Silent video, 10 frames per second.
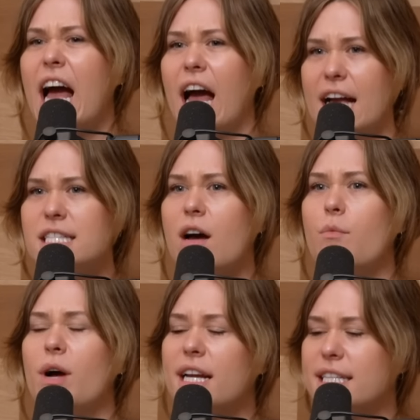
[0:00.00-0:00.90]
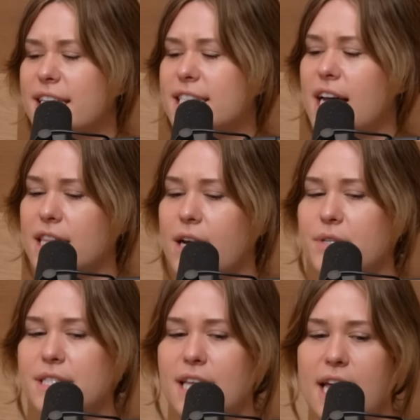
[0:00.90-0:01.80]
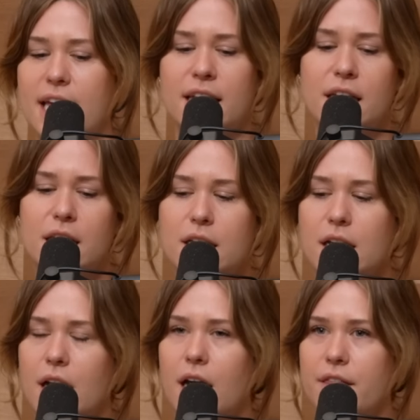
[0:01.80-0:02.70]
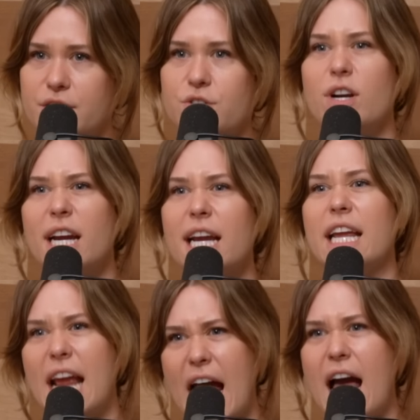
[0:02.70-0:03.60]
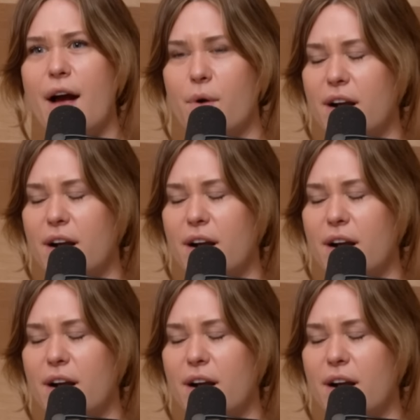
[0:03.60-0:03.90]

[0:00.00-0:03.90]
Yeah, I saw one on TikTok that was like... The string? The string, yeah.